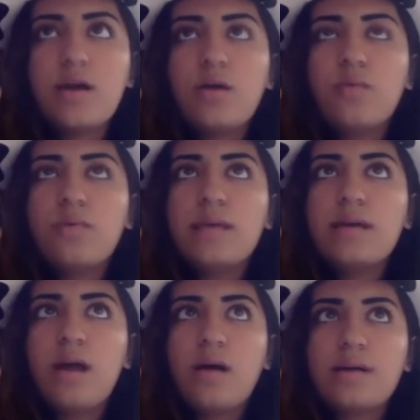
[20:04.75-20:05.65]
we
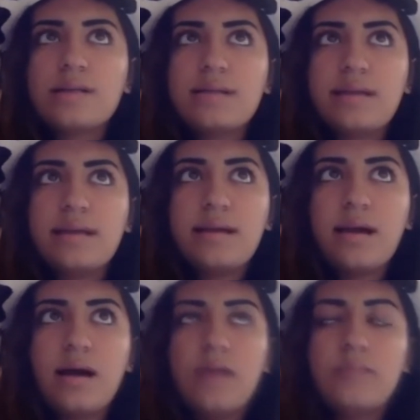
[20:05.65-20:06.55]
are setting
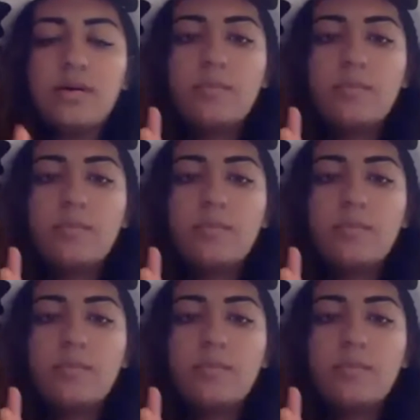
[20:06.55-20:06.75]
up